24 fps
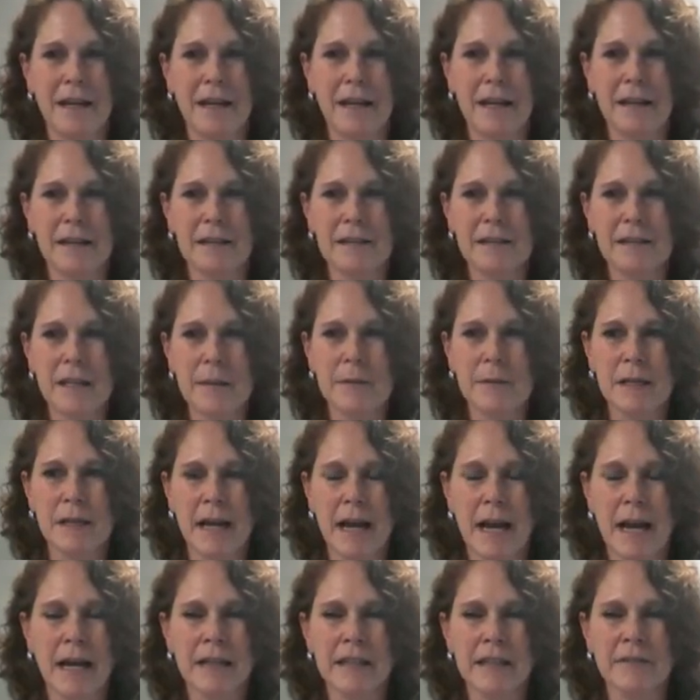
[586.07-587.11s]
And sleep's an
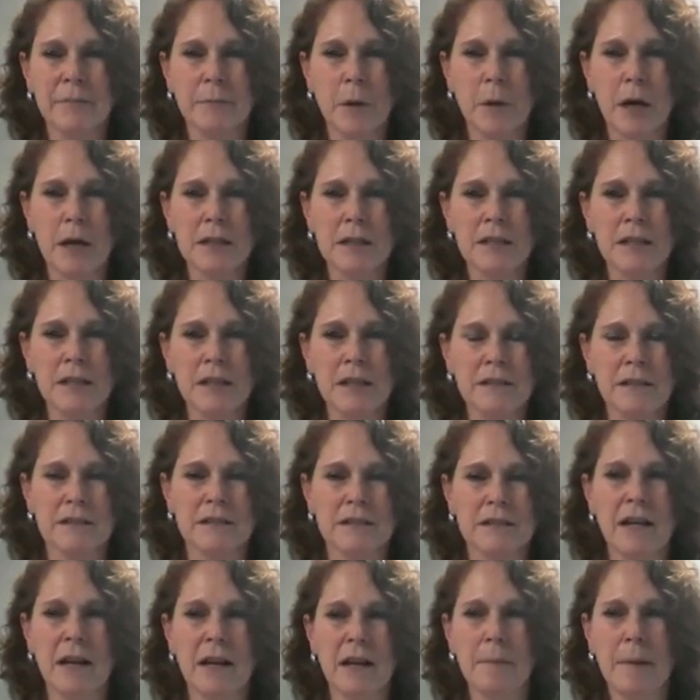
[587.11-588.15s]
active process.
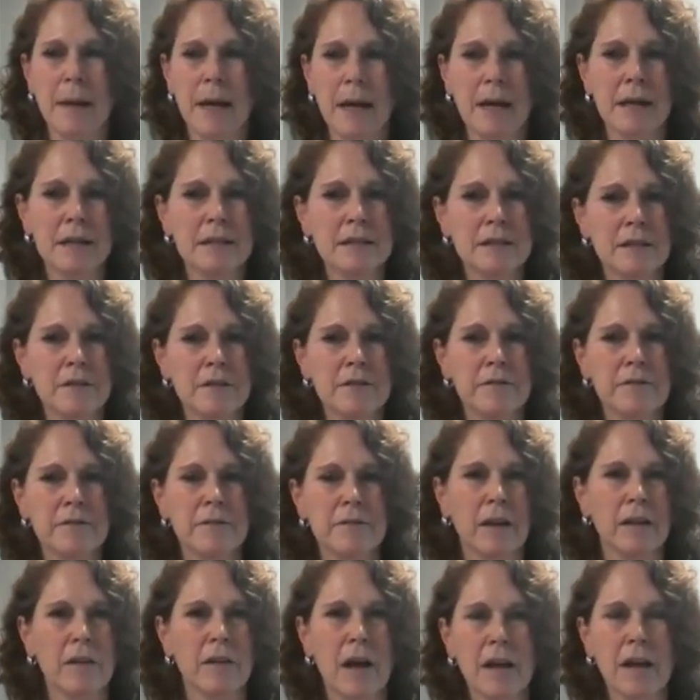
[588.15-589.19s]
It's not passive.
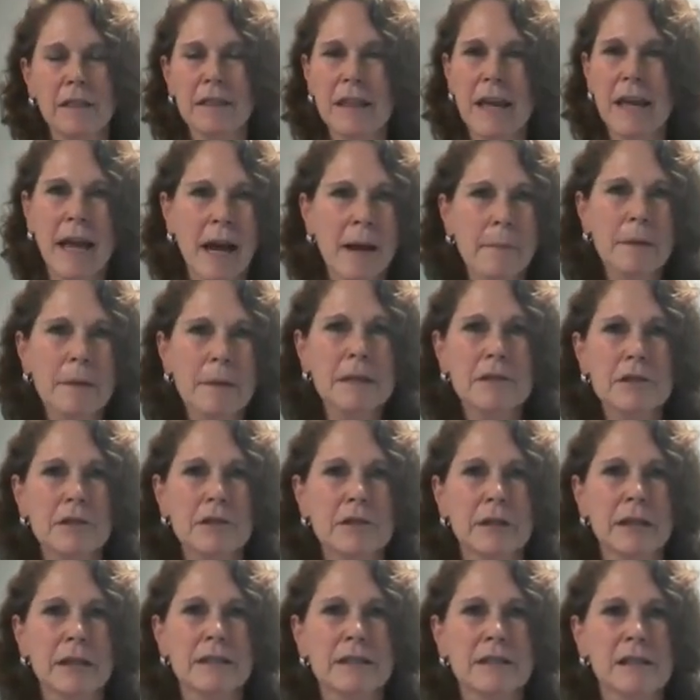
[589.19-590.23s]
A lot happens
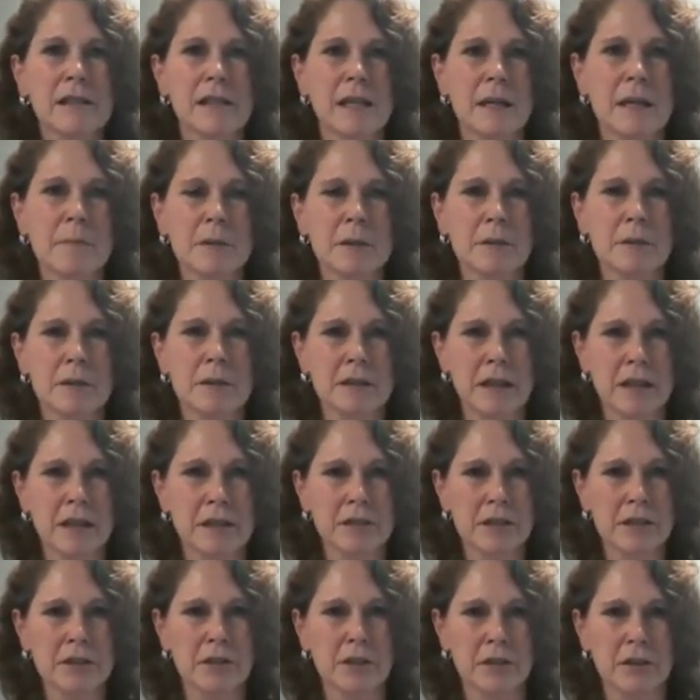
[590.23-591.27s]
during sleep. So it's not
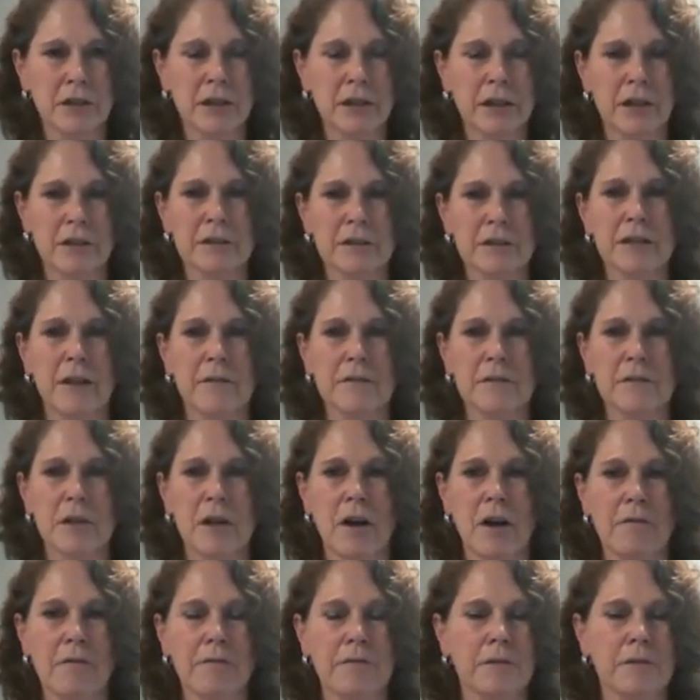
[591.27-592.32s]
just turning ourselves
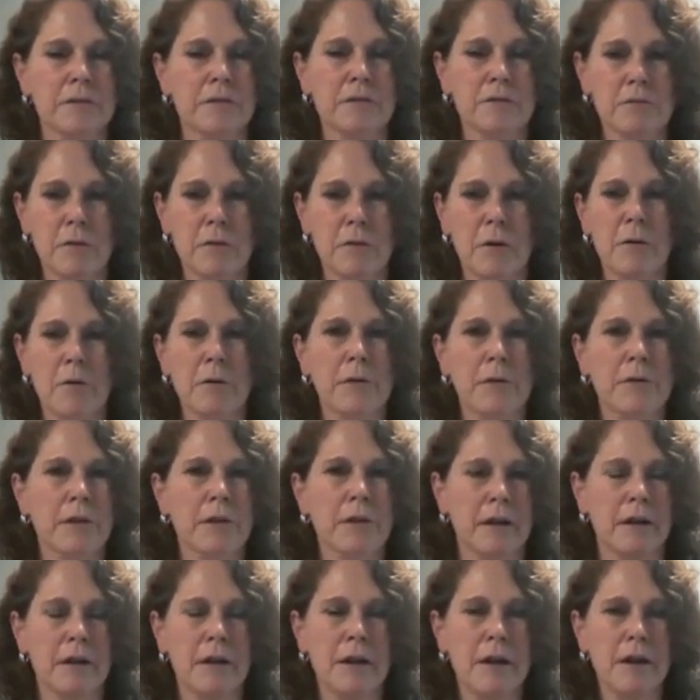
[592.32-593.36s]
off. There's growth
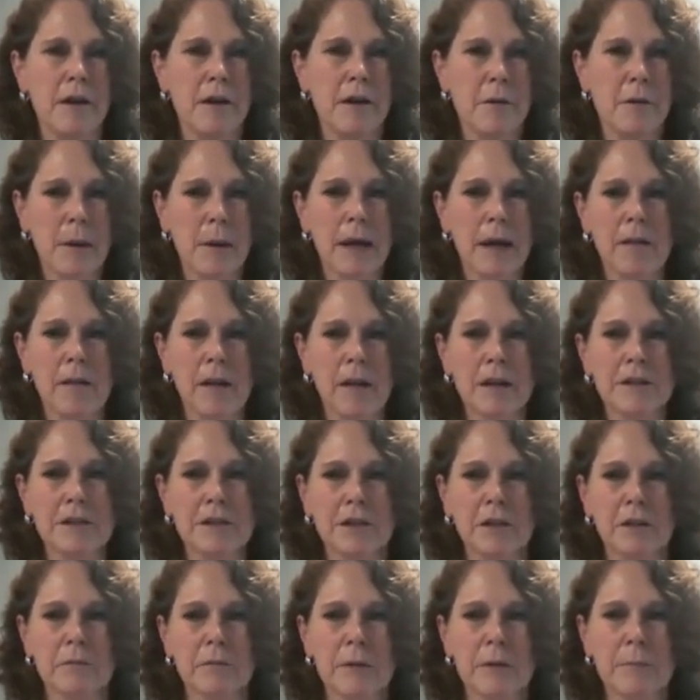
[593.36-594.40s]
and
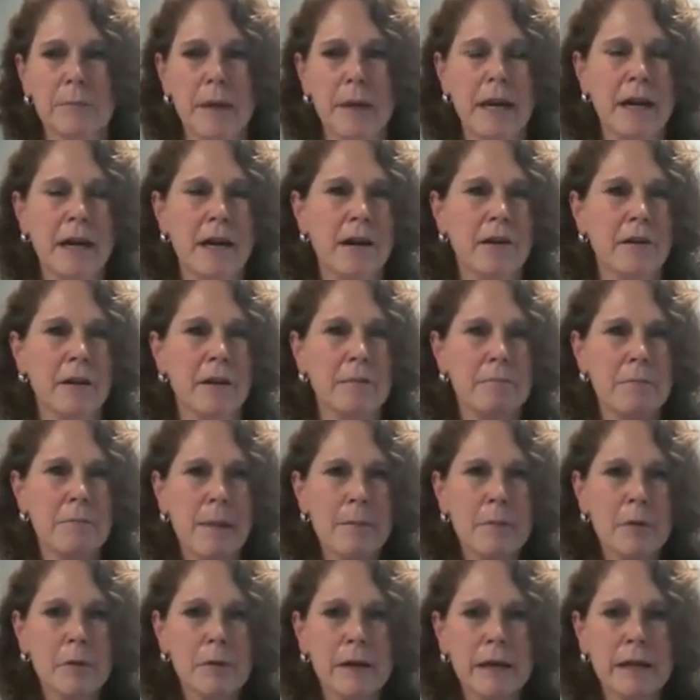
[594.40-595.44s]
biological repair and
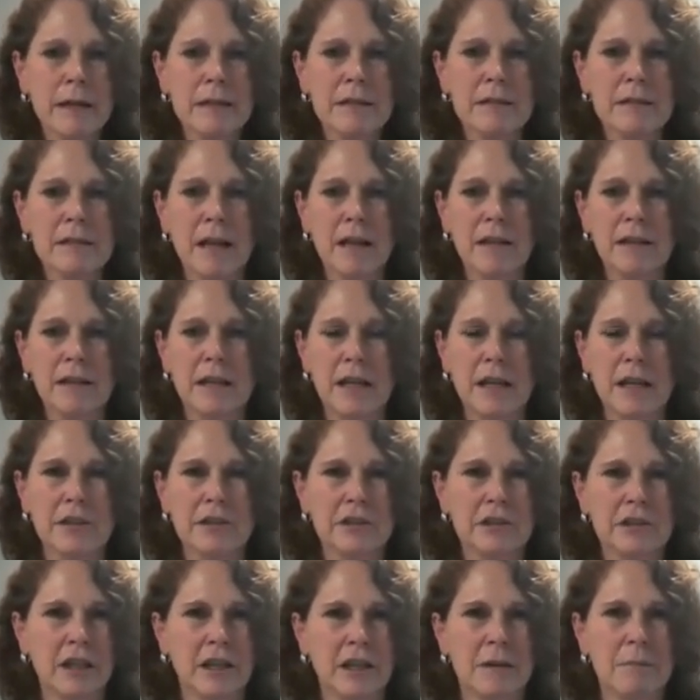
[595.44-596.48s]
memory
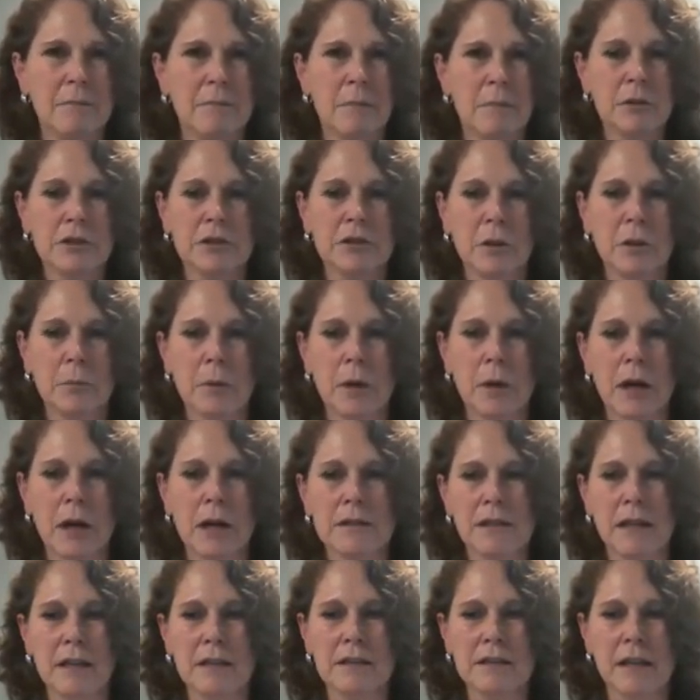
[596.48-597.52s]
consolidation and emotional
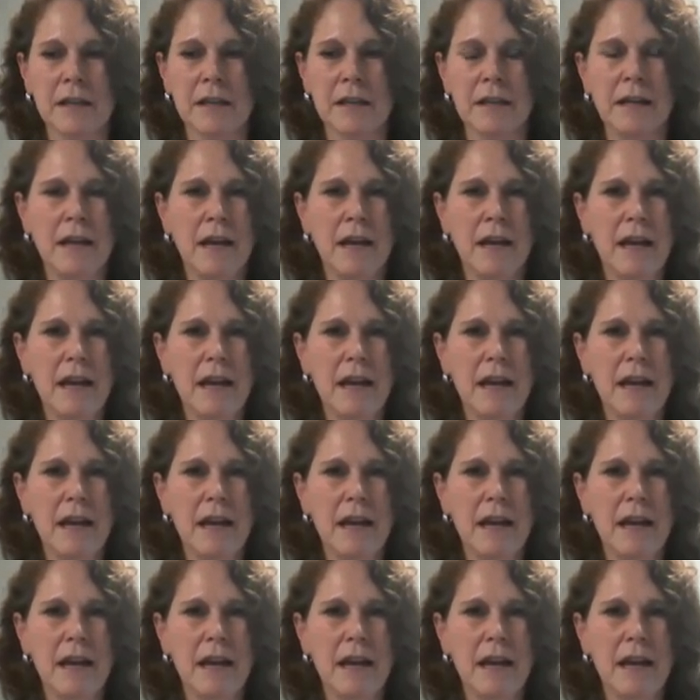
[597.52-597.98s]
processing.